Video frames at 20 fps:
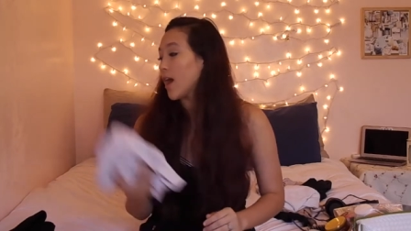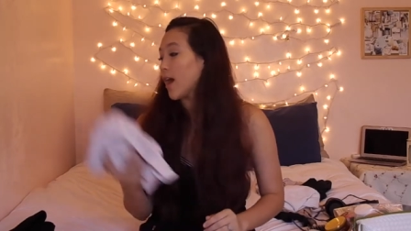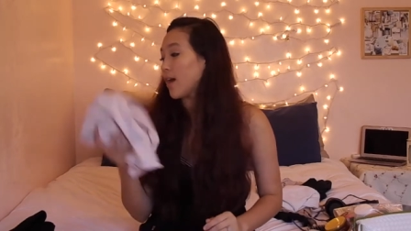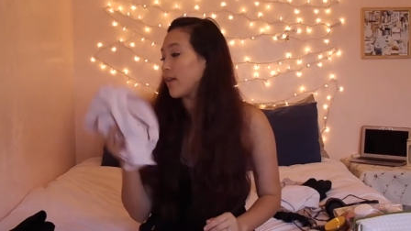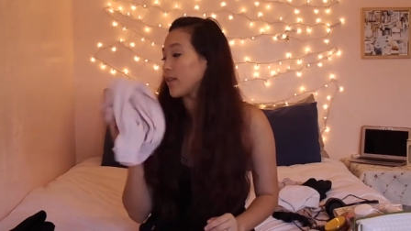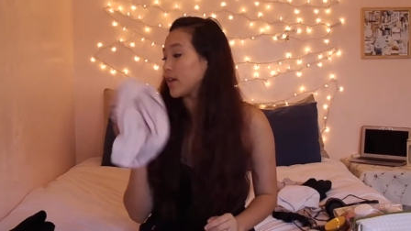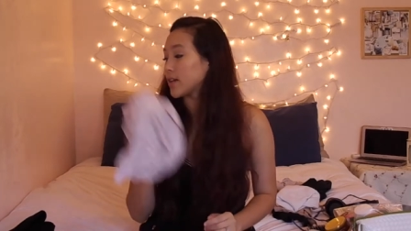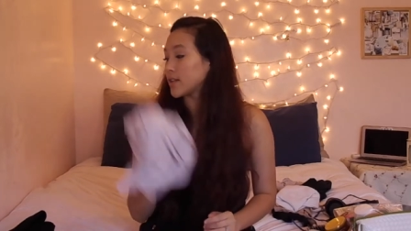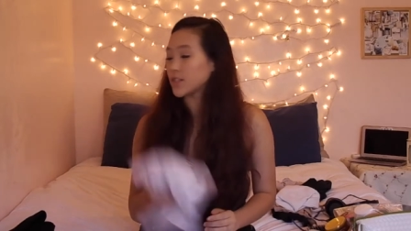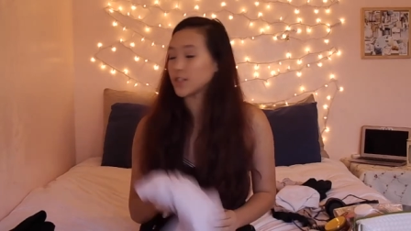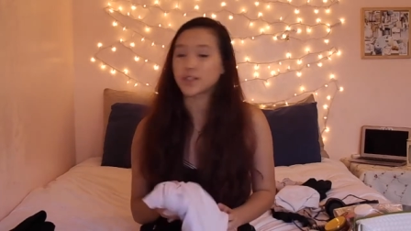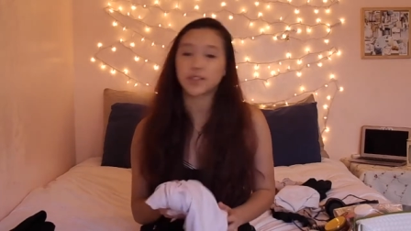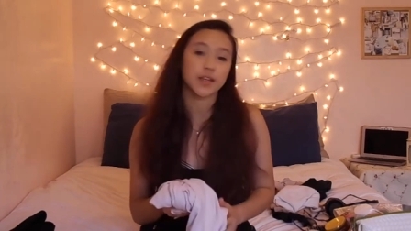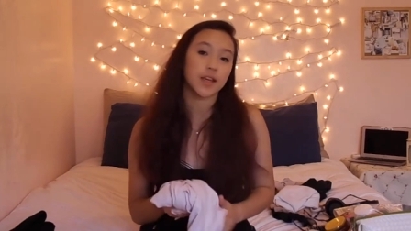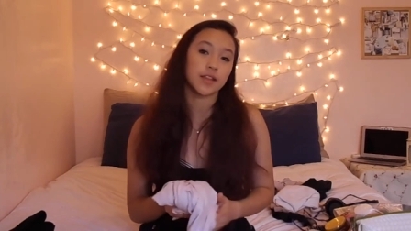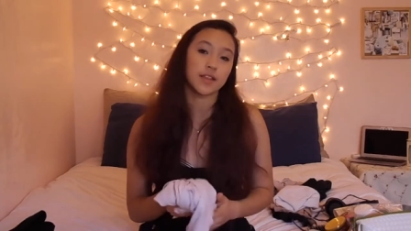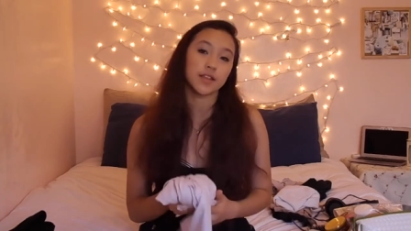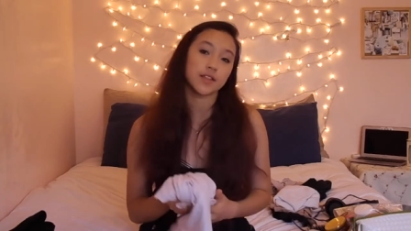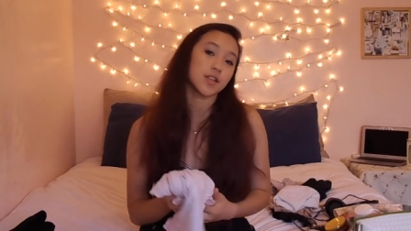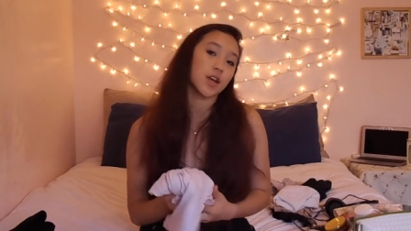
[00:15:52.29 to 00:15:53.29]
and then I just
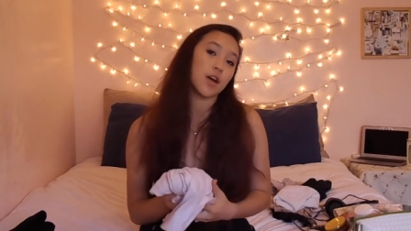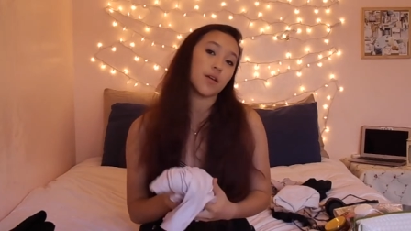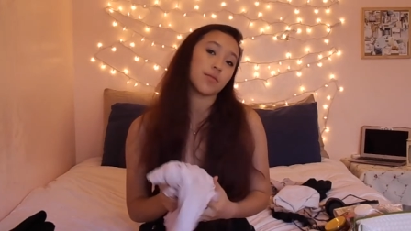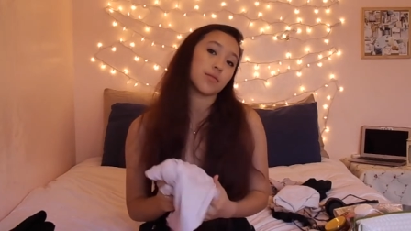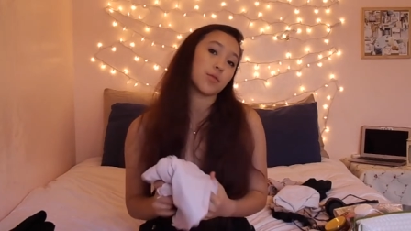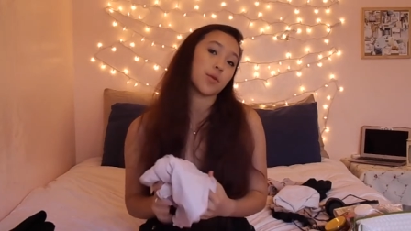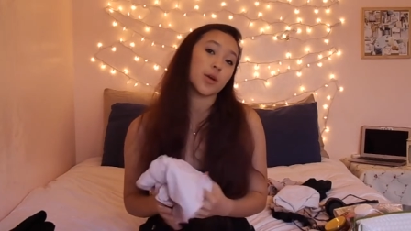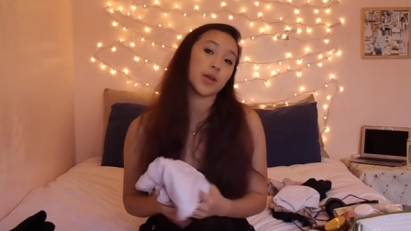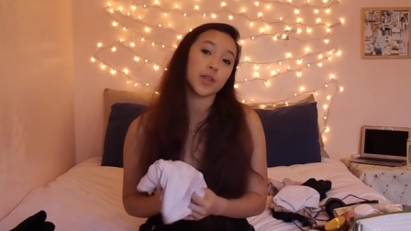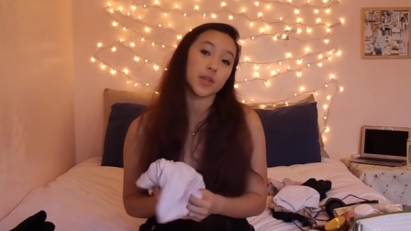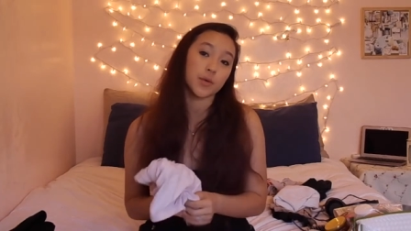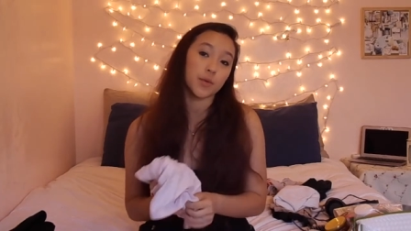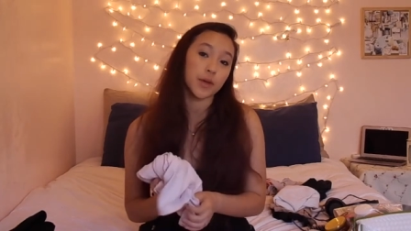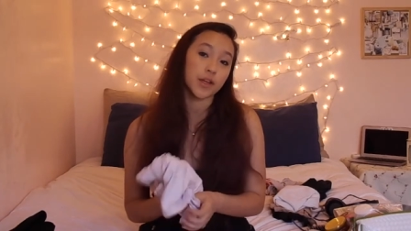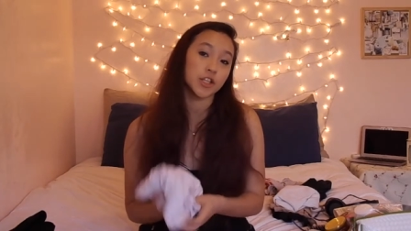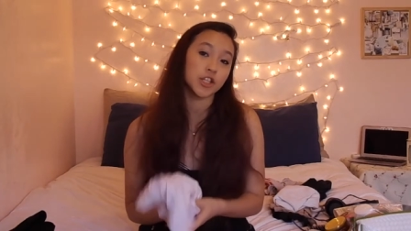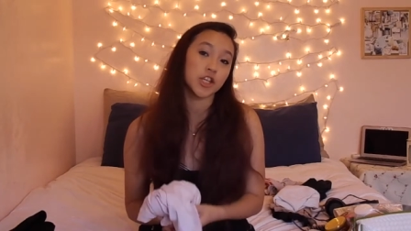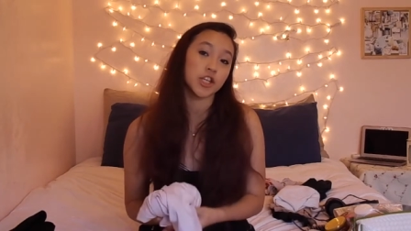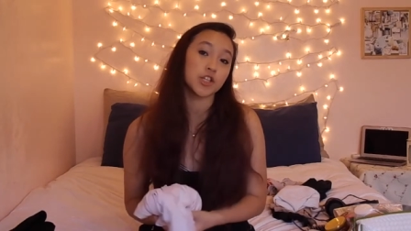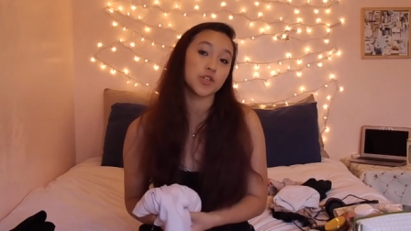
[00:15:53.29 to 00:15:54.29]
take this off, throw it in the
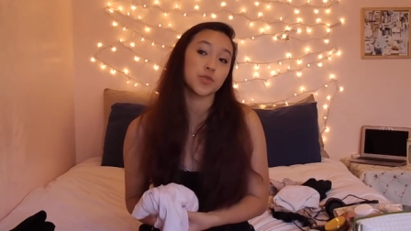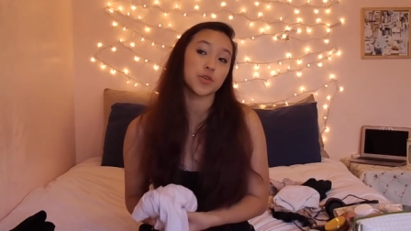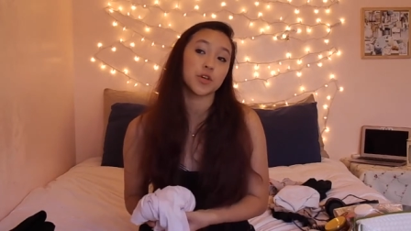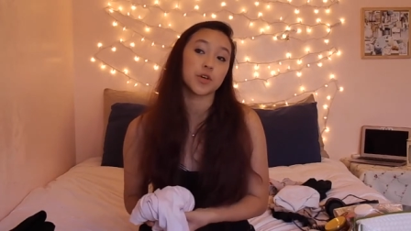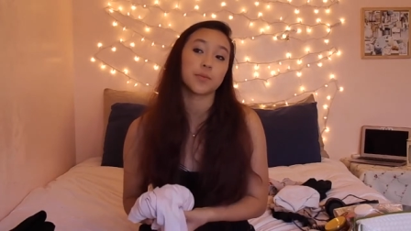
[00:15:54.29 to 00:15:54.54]
quick change room,